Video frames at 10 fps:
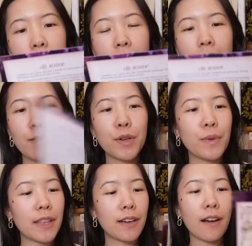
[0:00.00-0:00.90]
came
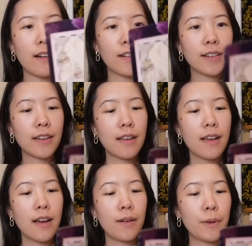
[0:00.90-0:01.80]
with a card
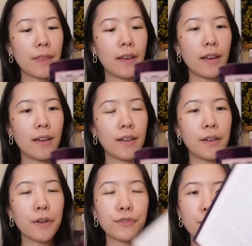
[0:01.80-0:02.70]
with a note